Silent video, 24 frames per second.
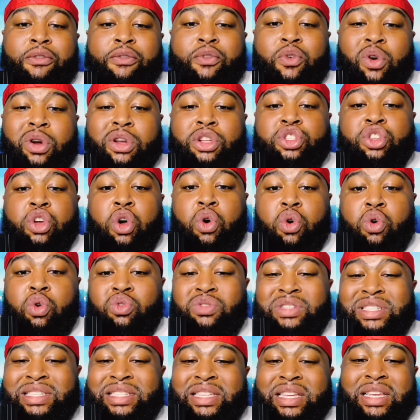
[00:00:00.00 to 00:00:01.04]
for a total
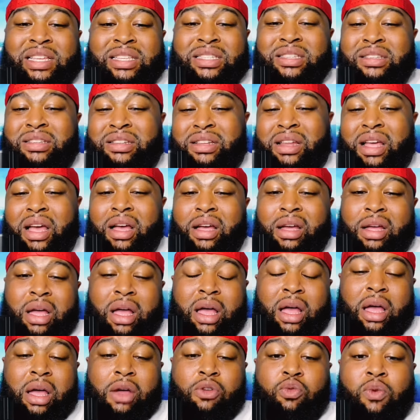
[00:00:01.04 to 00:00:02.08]
season
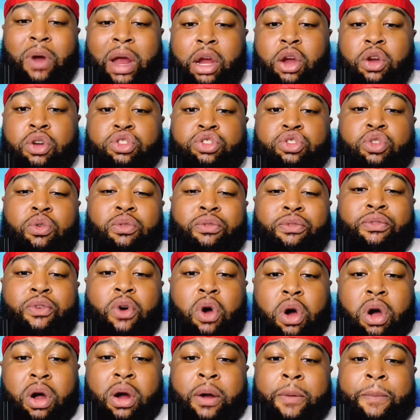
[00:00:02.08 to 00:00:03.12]
record so
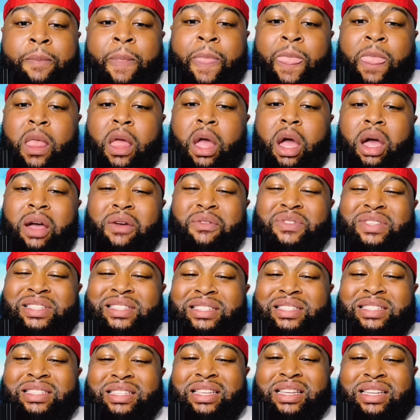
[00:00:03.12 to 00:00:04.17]
far of
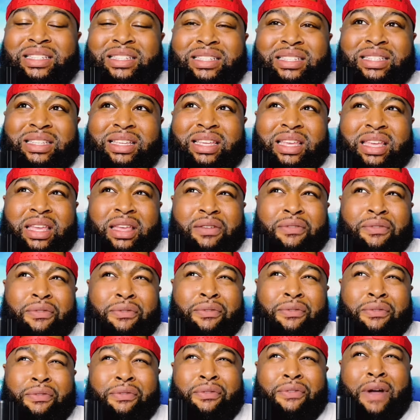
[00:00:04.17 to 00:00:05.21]

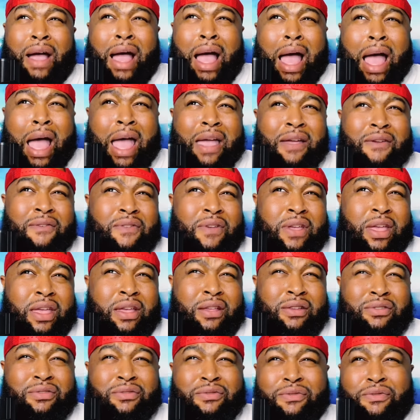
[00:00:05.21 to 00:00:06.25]

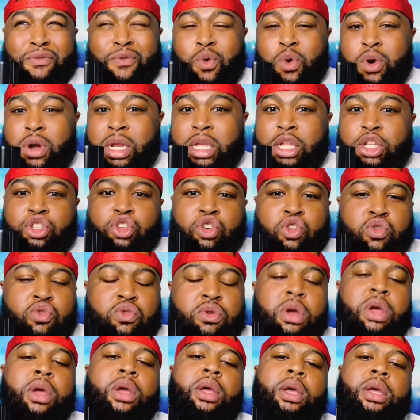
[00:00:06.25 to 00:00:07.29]

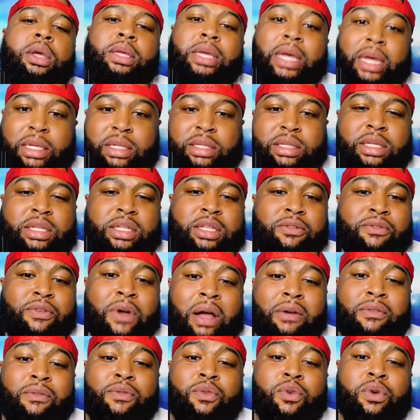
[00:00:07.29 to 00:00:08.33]
65-42. Yes,
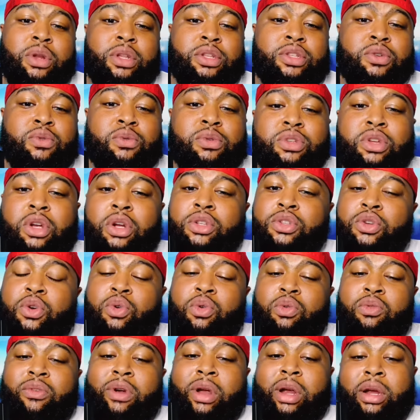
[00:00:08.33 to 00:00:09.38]
65-42 is our
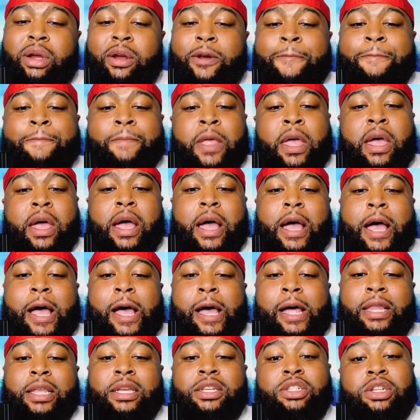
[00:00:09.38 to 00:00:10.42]
total record.
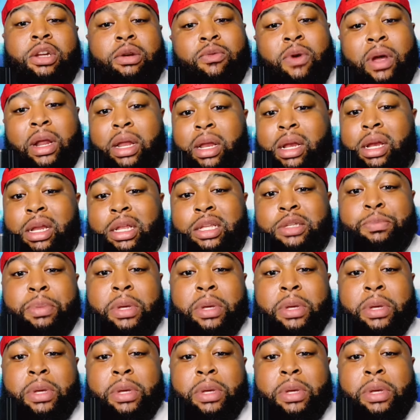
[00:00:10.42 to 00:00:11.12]
Let's jump right into these